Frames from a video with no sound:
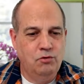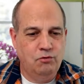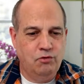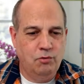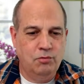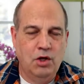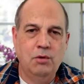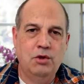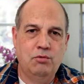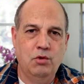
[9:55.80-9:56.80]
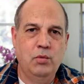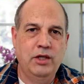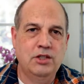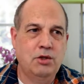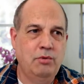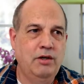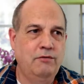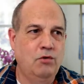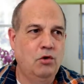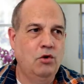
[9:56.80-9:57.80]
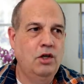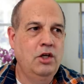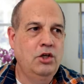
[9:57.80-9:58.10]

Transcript: from going through weeks 3 and 4,